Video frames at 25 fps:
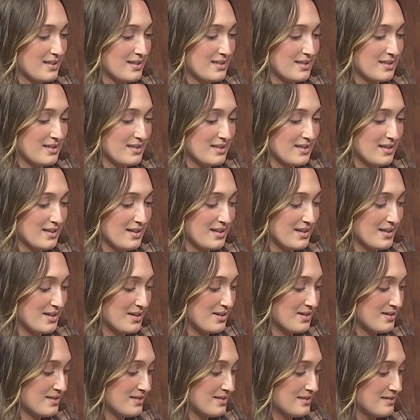Uh
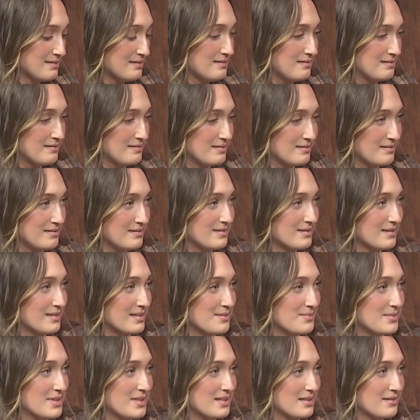oh. Ooh, you
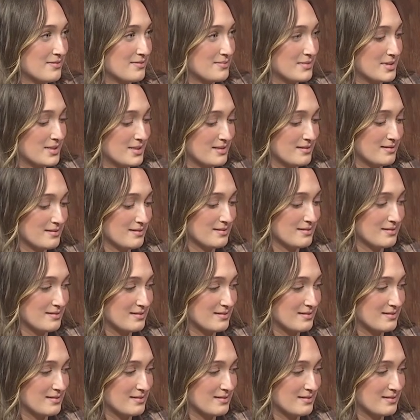already made half of it.